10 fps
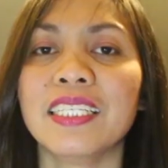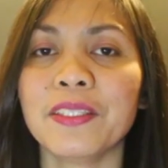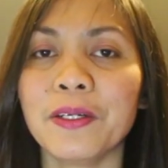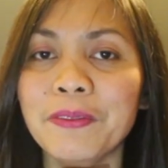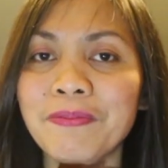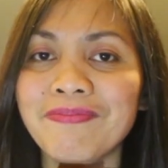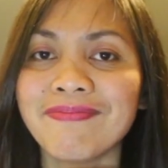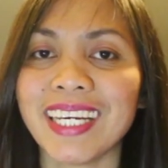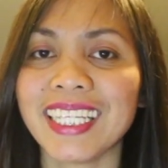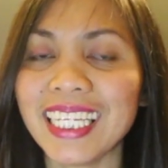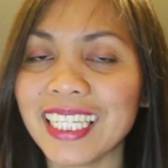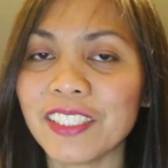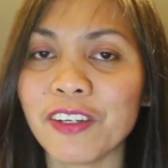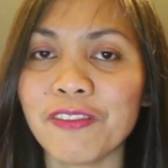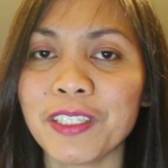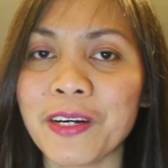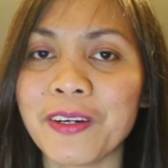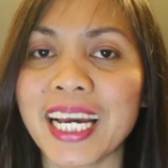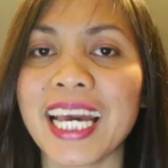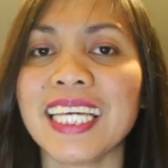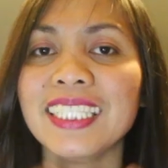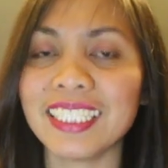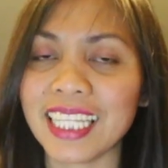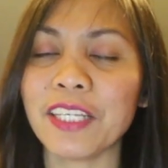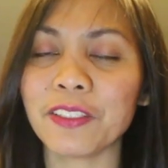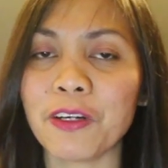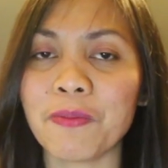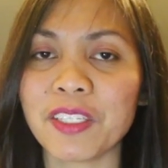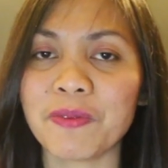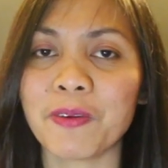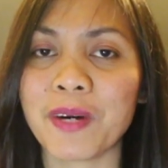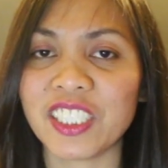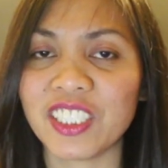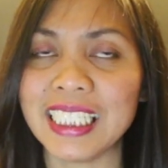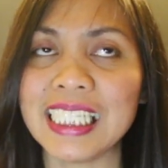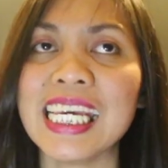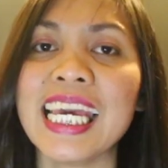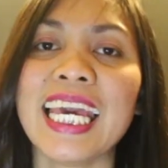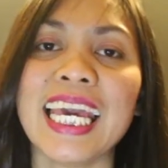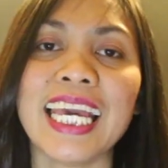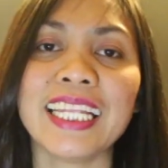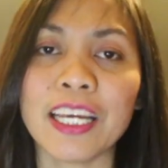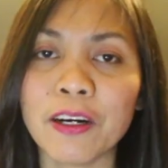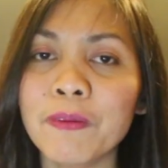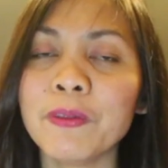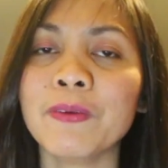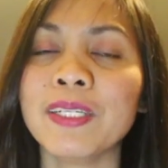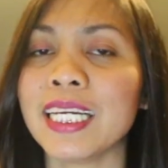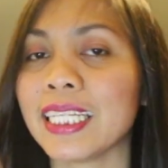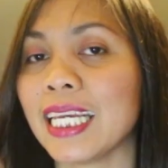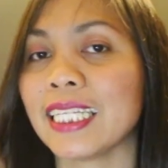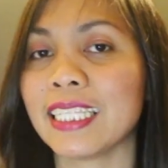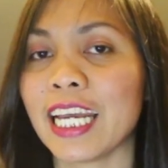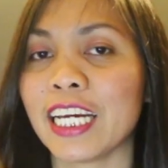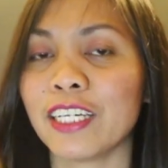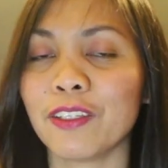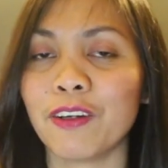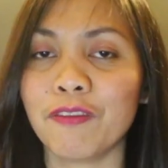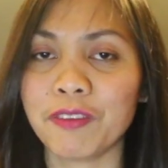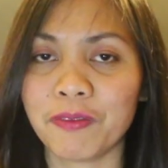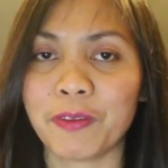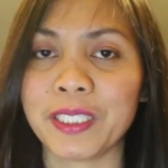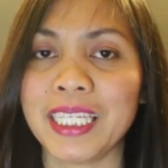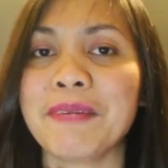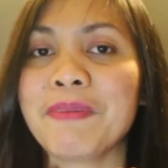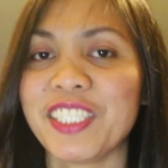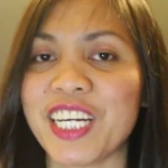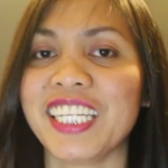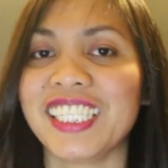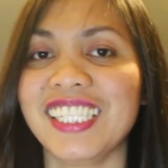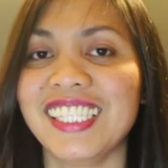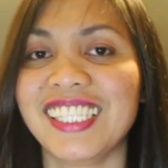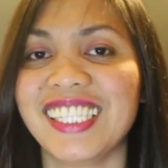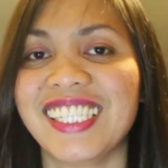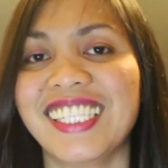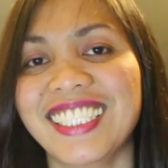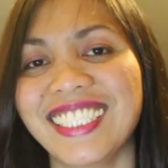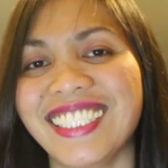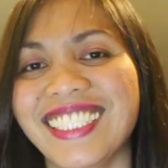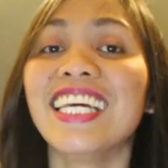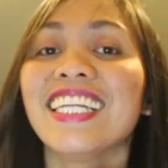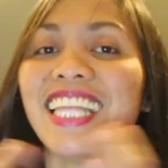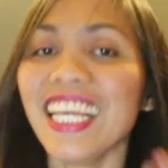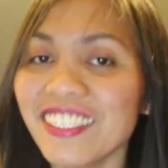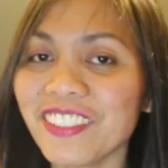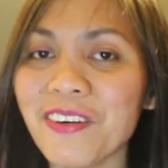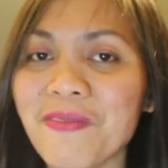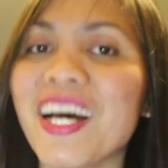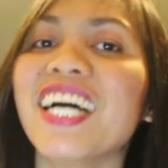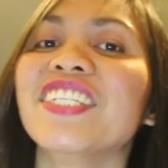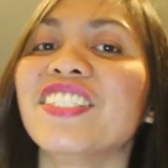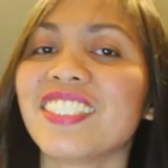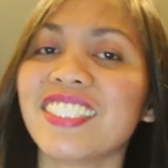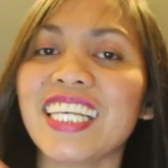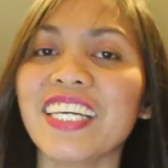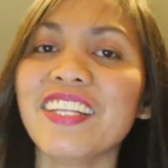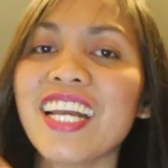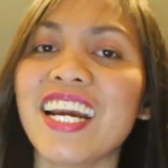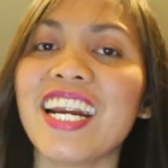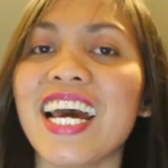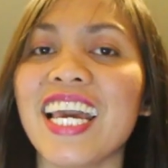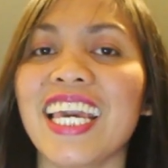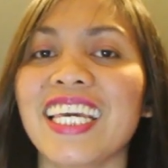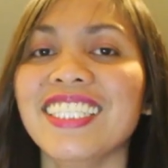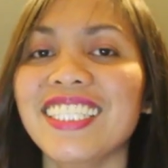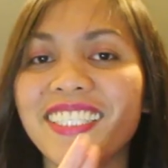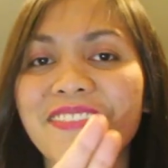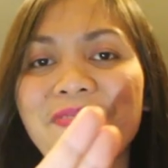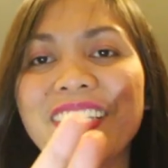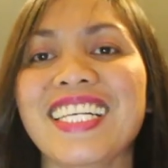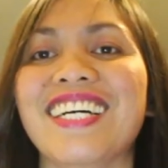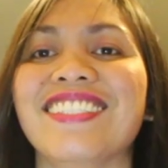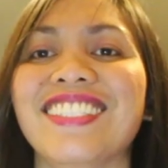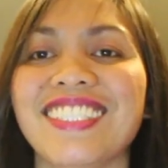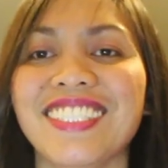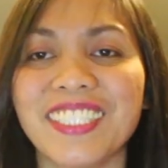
So, I think that's all for now, guys. Thank you so much for watching. And I hope you will not get tired of supporting my channel. Thank you so much. Sayonara and peace out.